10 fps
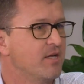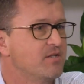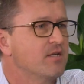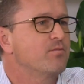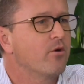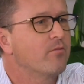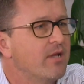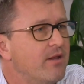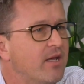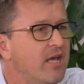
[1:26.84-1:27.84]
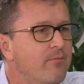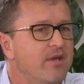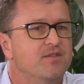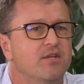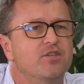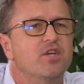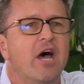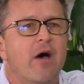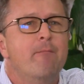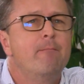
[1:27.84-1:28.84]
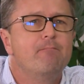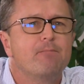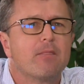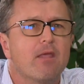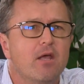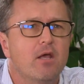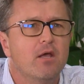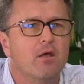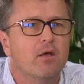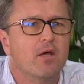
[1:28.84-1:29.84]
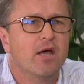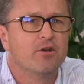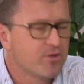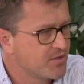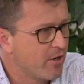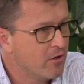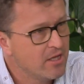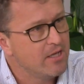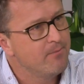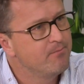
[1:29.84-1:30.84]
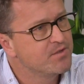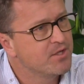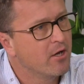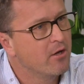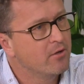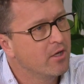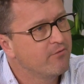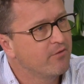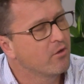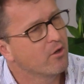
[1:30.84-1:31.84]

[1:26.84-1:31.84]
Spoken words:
That's probably the key message. Interest only, so if you've